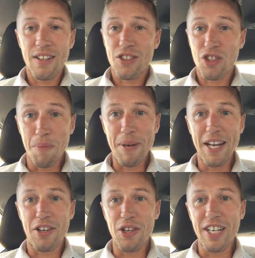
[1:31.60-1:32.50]
Should be
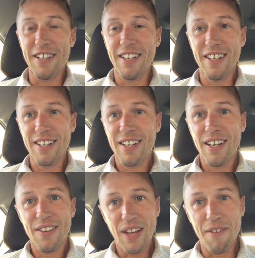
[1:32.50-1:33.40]
a good one.
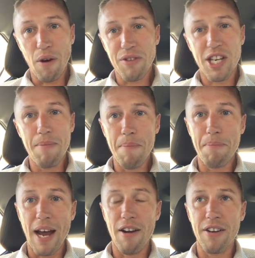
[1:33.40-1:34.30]
They've obviously been
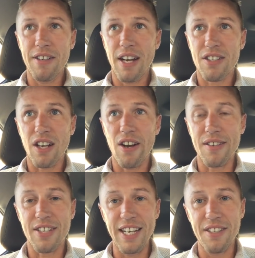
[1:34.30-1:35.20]
better than us
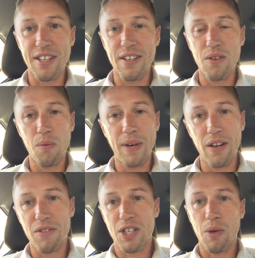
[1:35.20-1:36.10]
last season. We
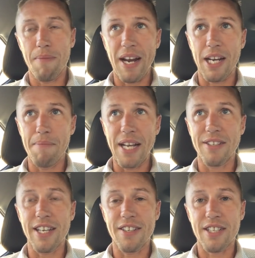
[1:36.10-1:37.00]
obviously want to make
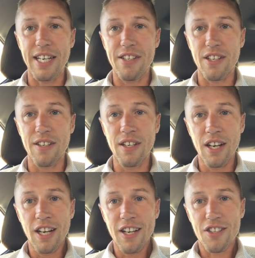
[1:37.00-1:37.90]
amends this season.
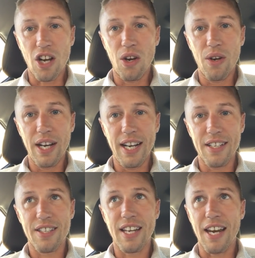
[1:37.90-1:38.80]
So
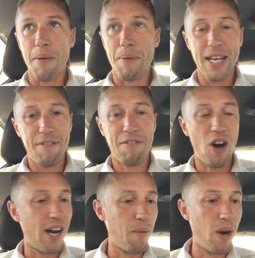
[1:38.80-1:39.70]
it's going to be
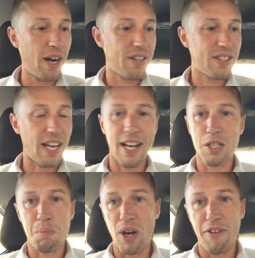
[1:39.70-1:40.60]
fireworks
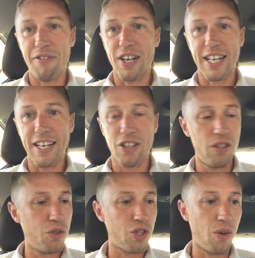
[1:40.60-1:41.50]
as per fucking
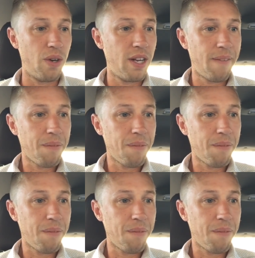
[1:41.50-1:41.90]
usual.